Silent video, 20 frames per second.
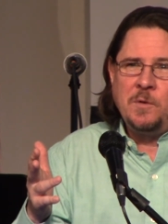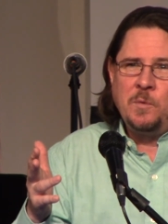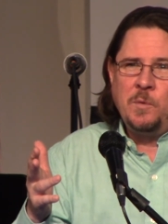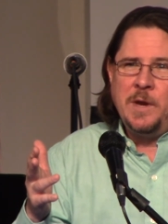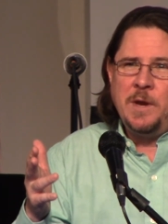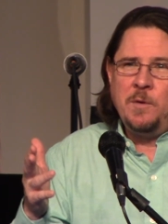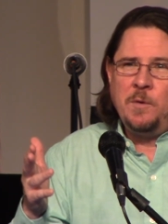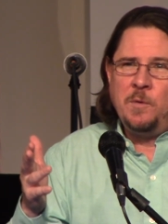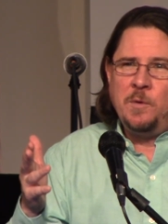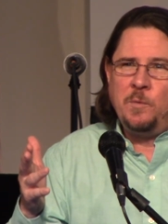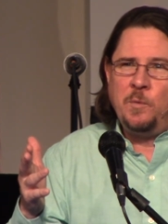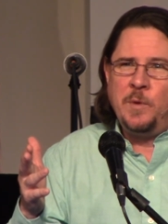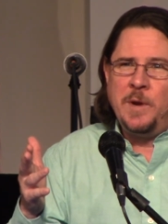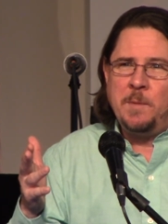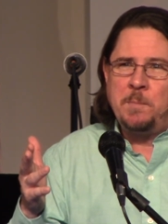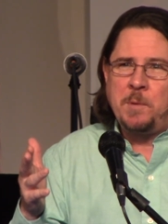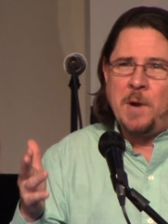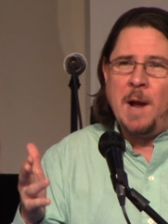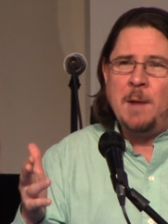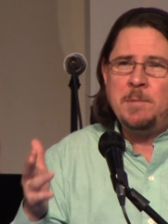we,
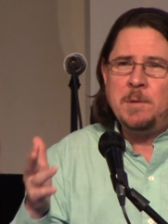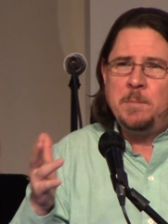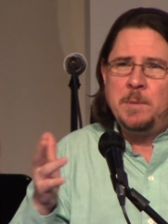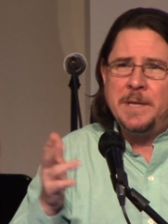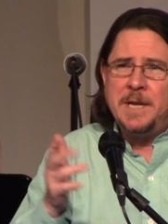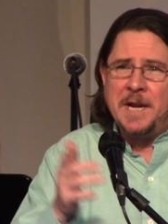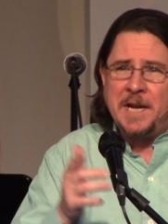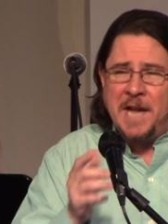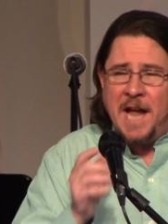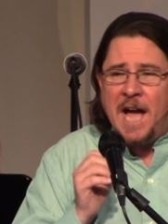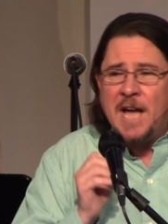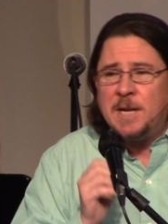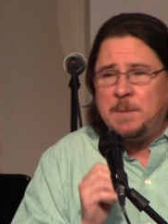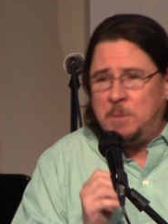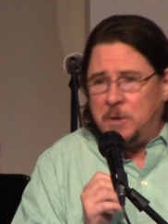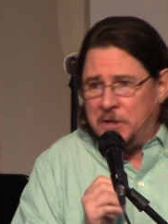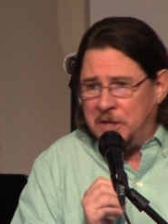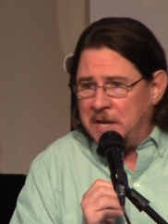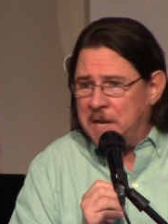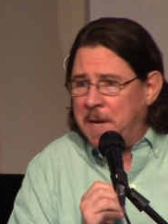we're probably
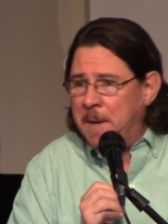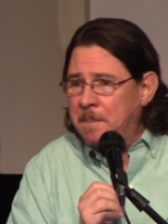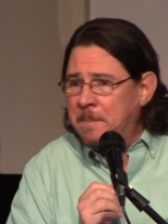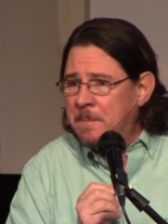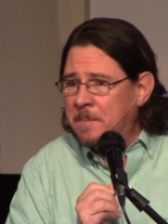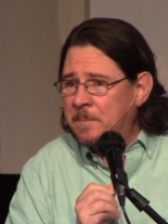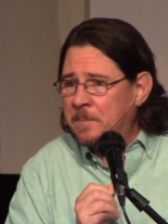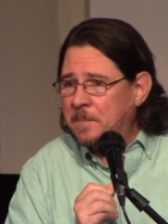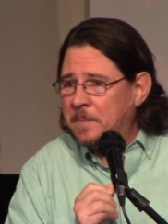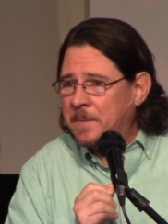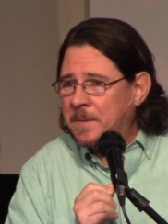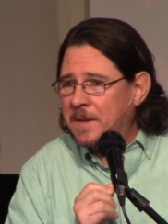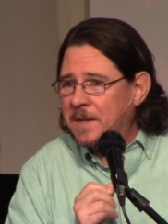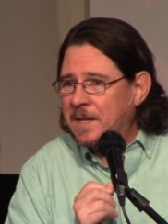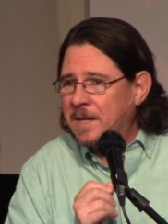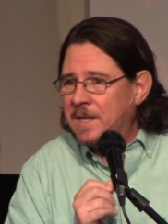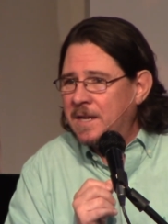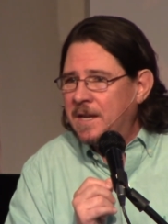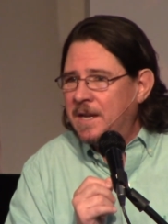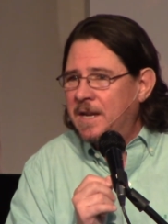accountable to him.
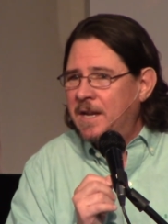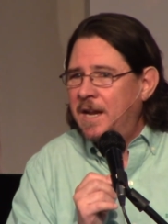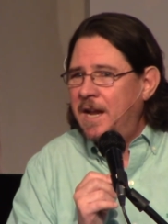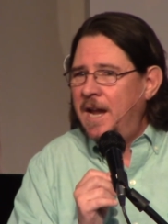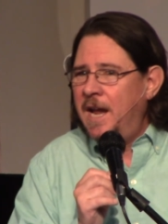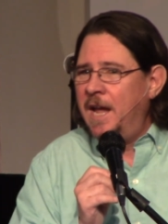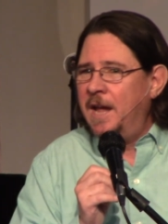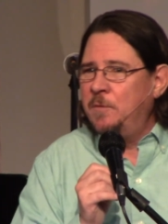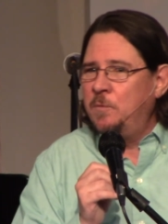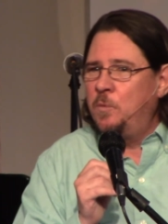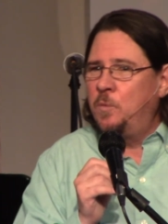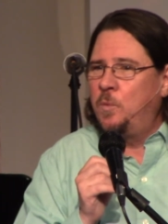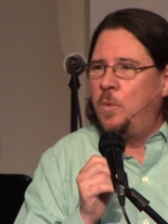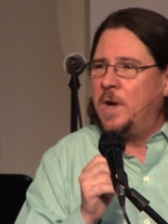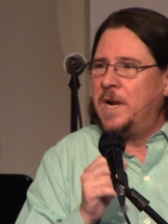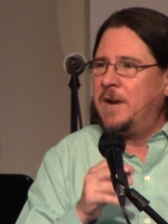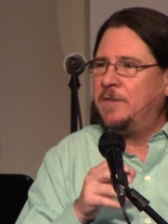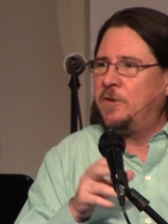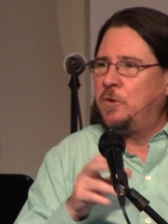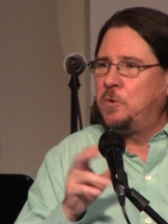And
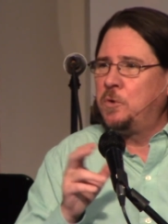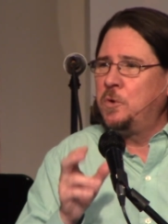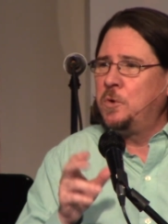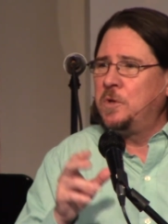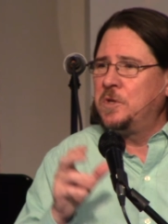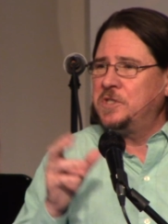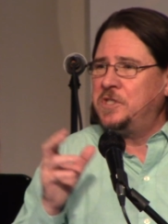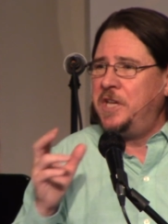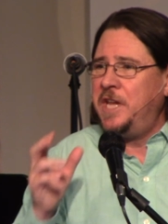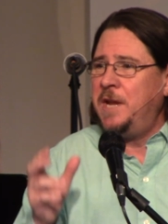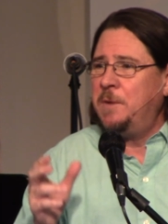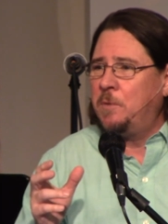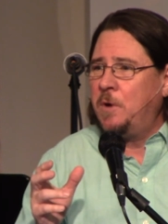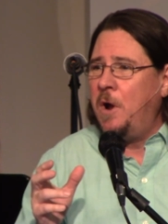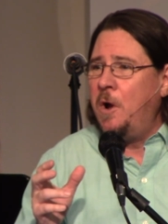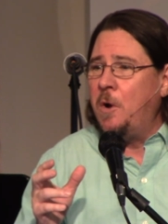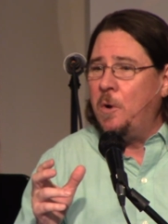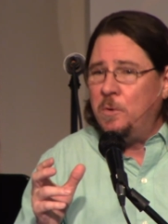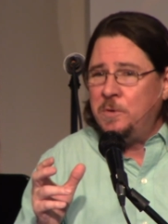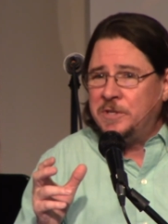whatever rules he
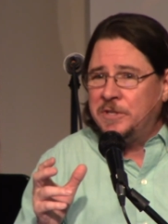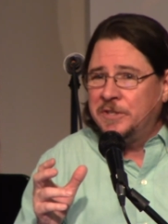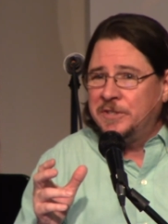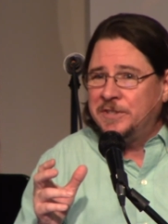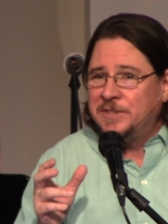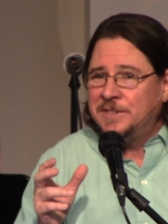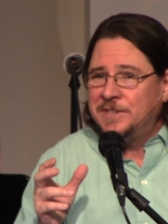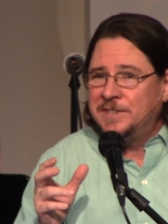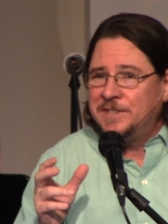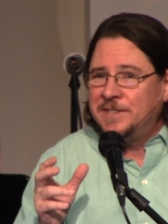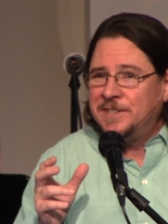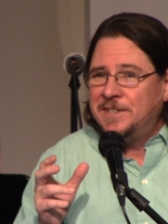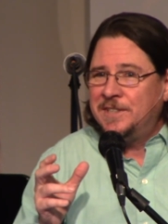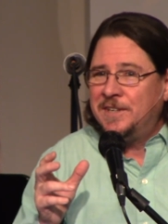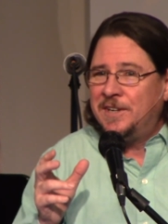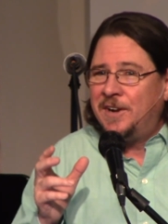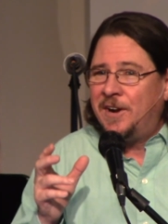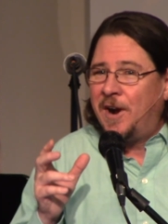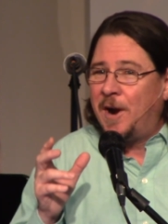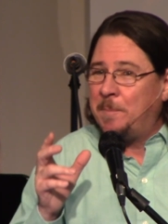wrote
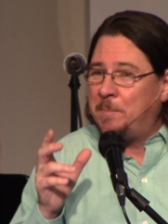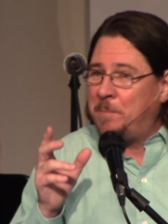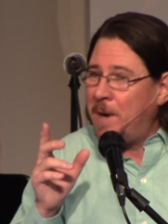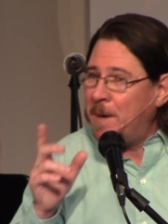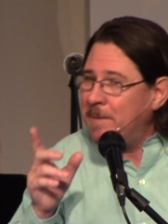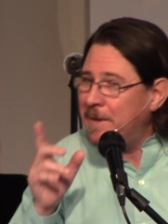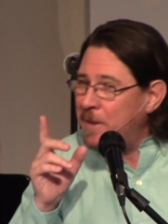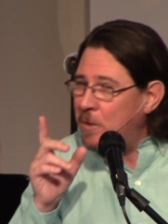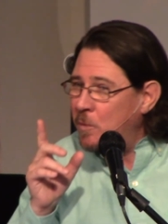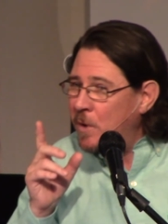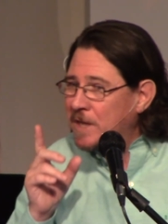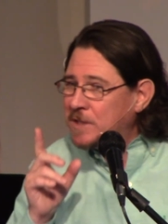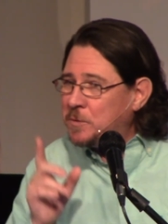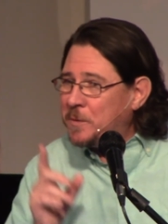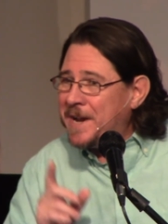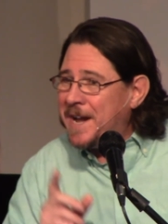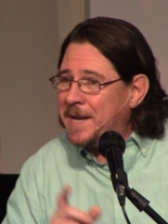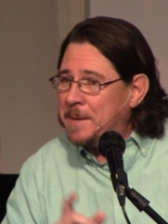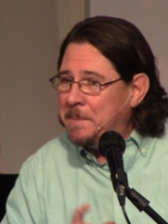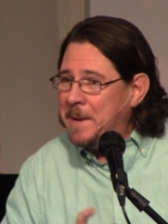are probably the ones
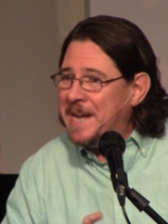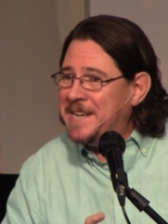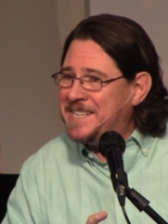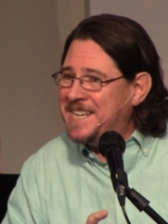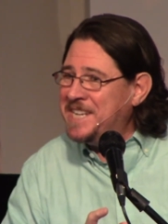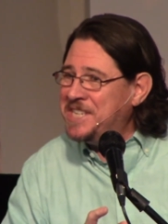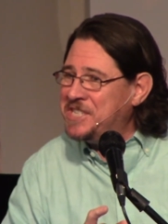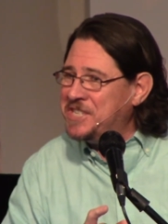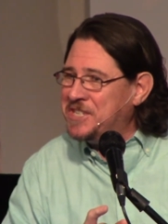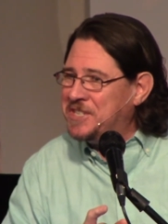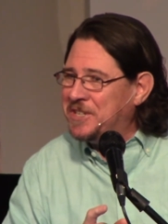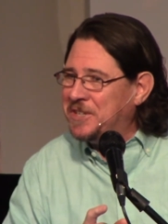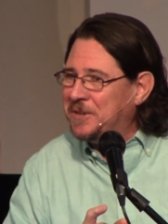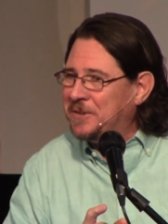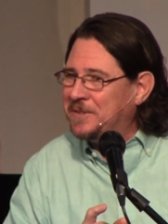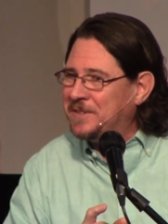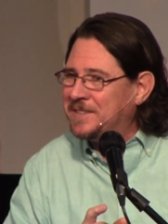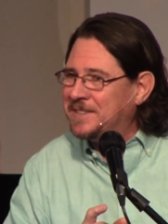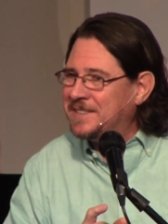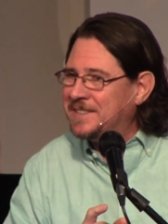we ought to pay attention
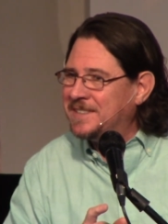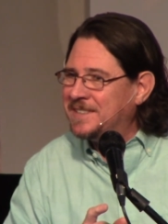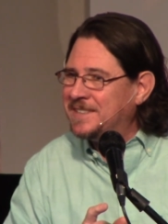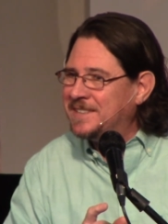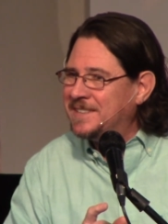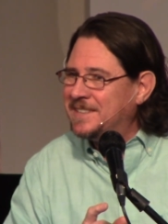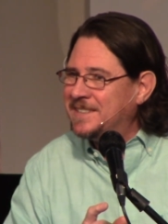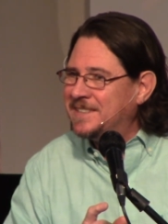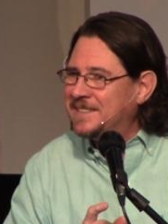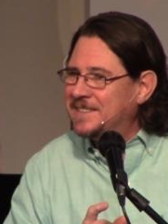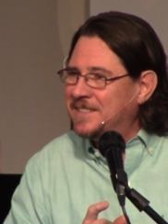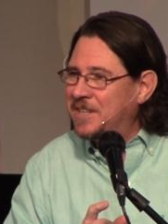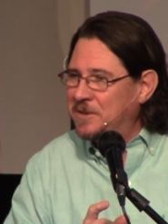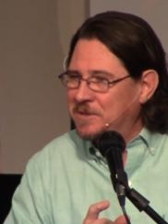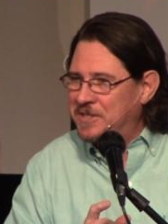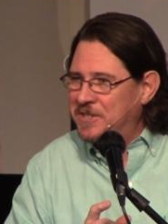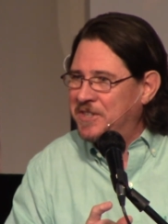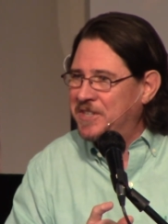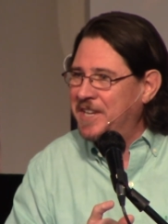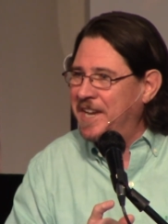to.
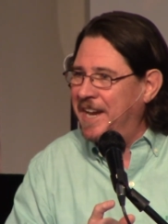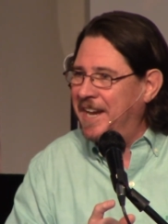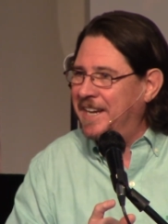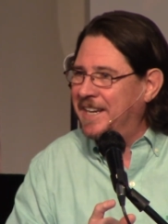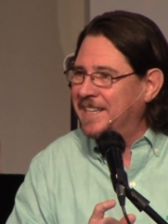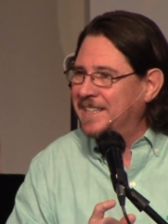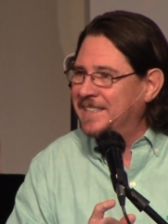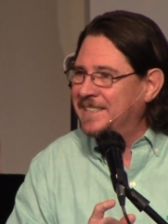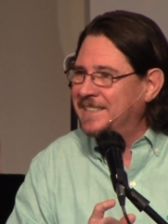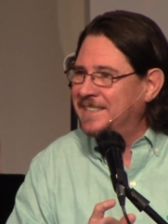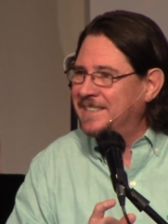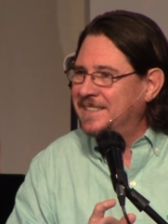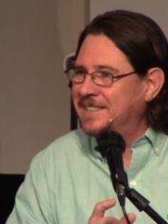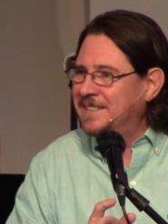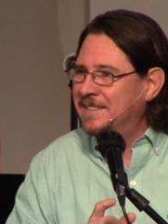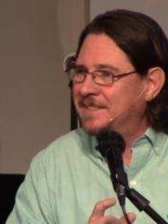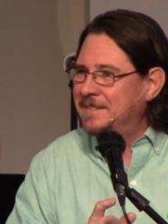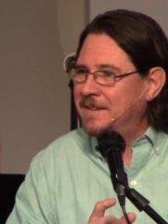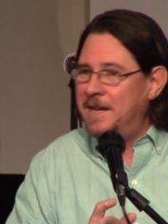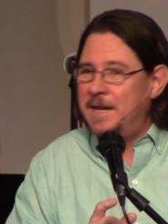Don't you think?
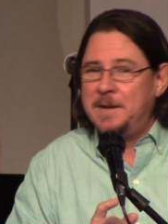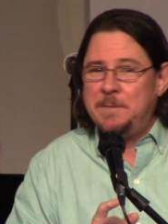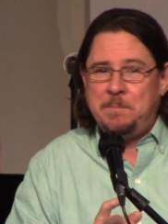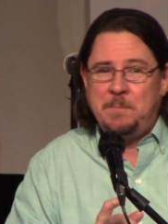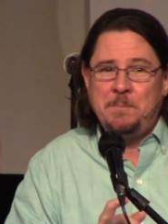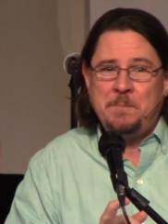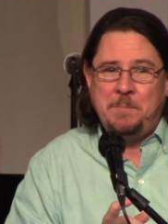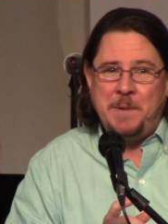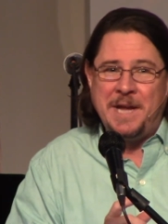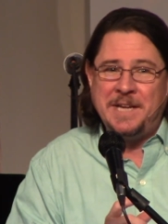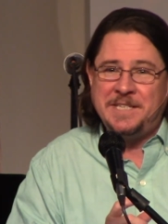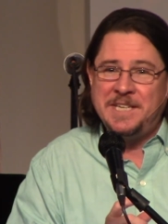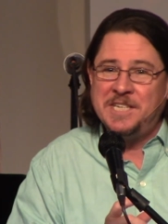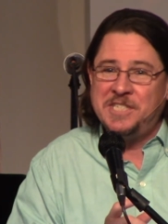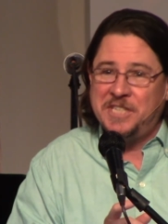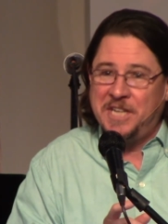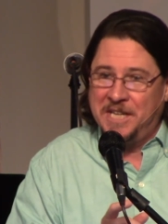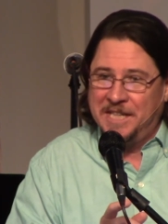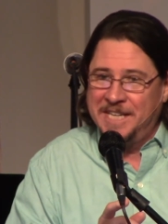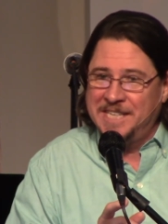gotta pay
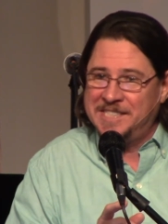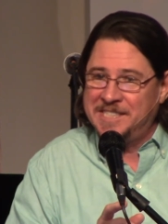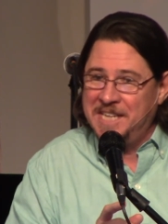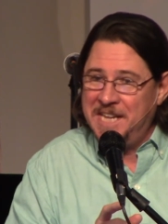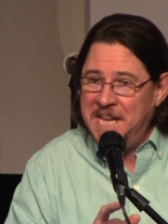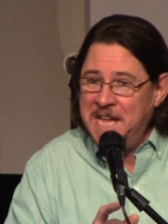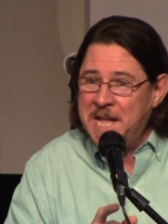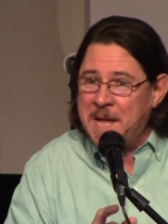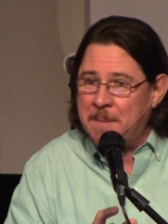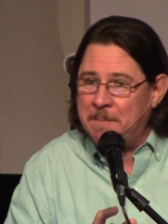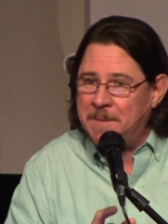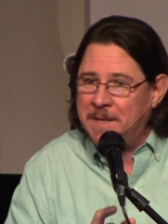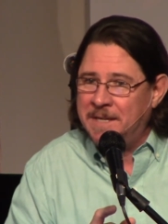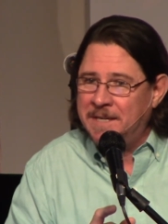attention and listen to him